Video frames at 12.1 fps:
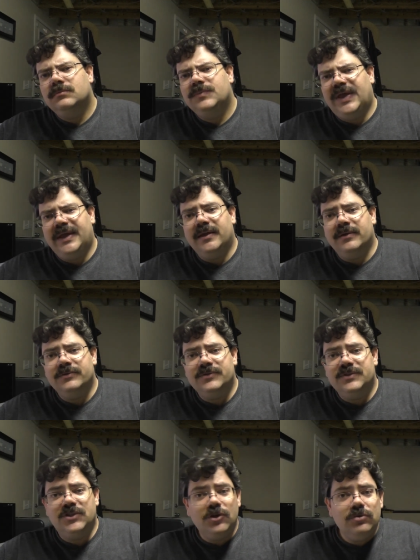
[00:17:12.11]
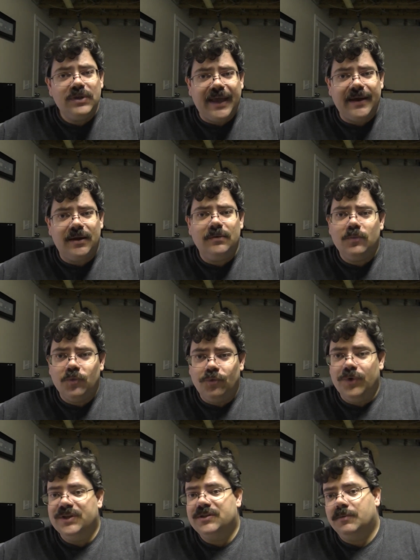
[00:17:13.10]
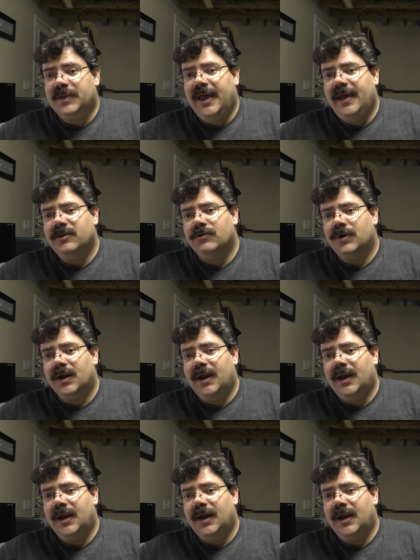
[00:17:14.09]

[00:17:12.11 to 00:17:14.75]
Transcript: things do get it reasonably accurate.